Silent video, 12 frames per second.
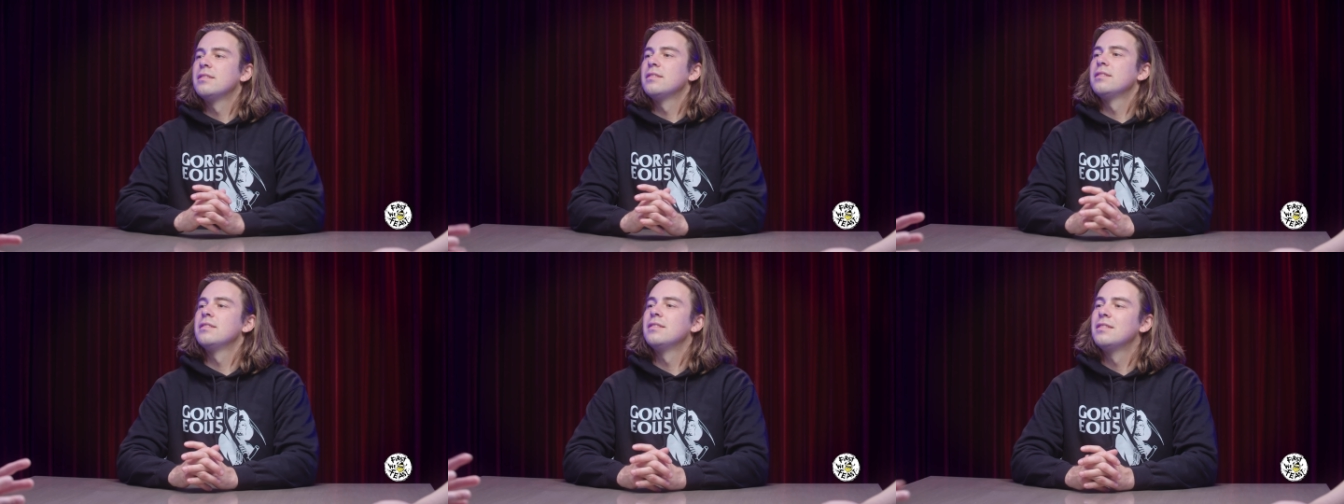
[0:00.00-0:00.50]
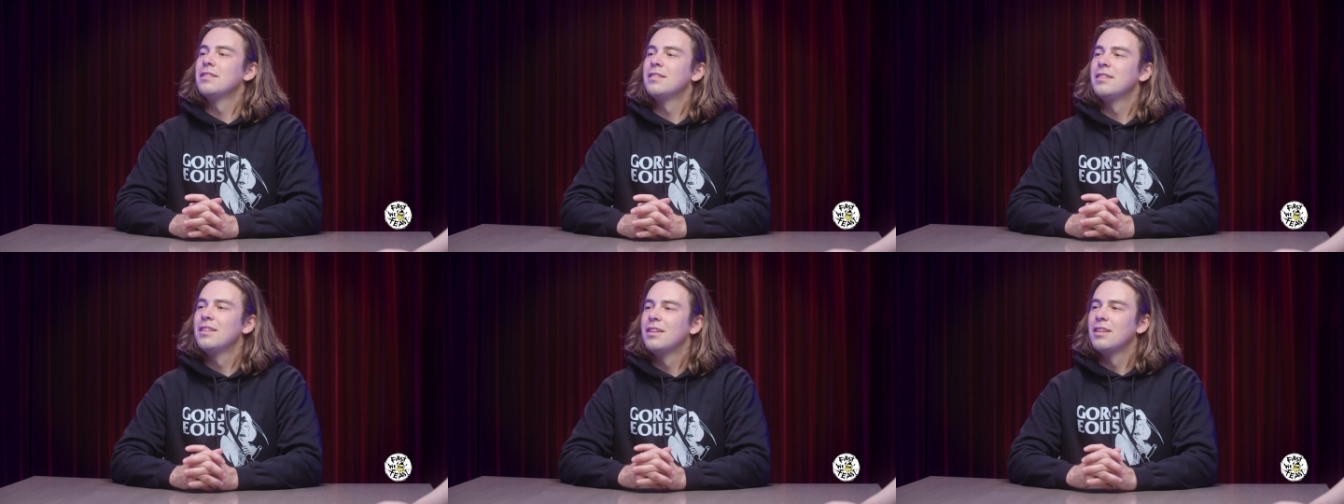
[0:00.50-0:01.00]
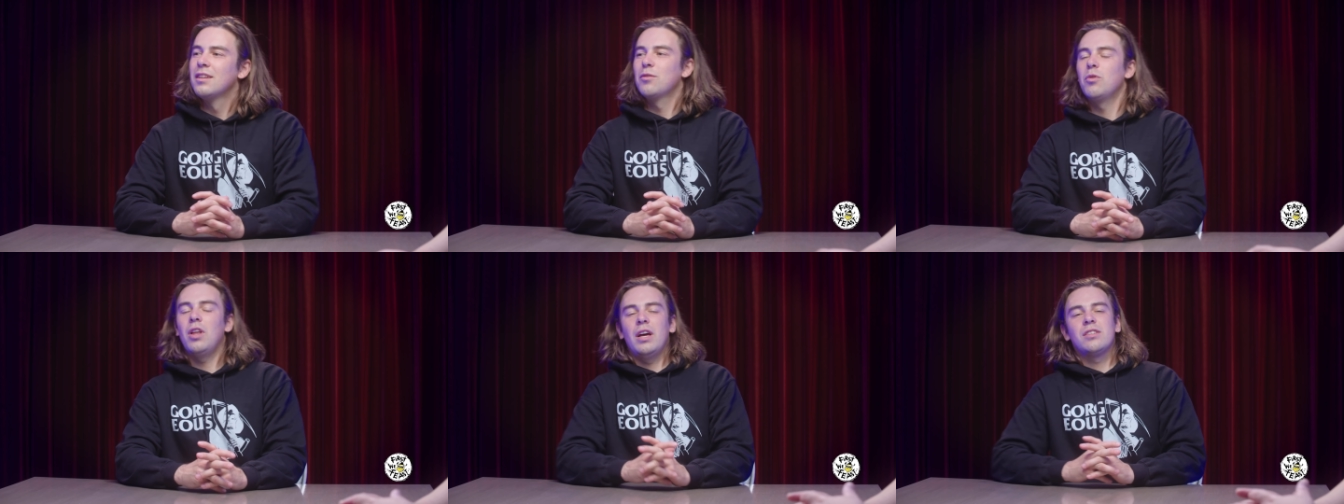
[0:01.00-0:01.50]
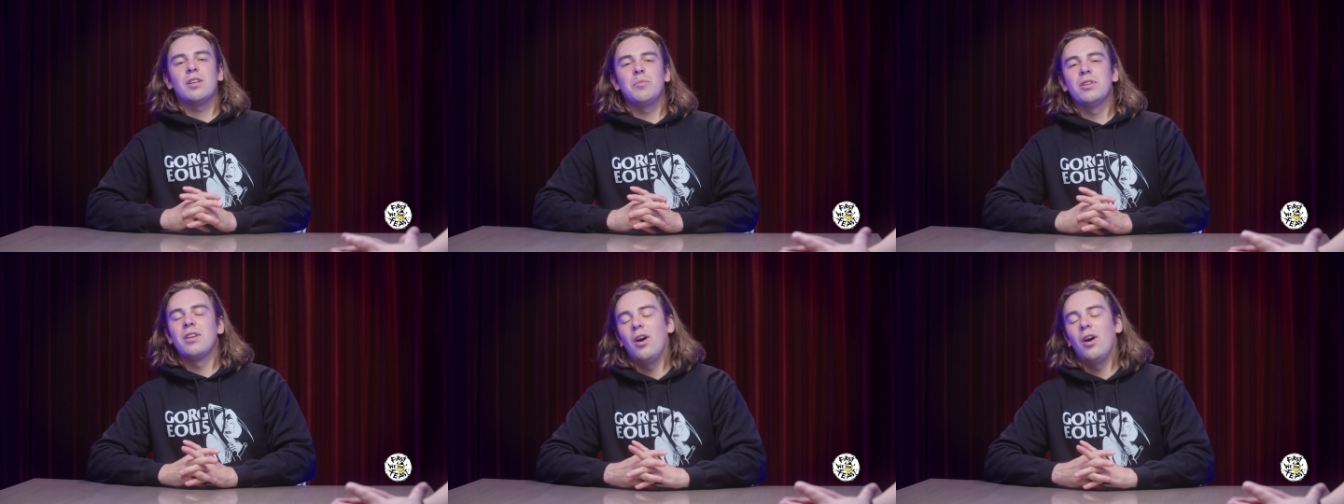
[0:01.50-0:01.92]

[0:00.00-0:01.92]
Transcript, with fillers: what do you think we made? Well, someone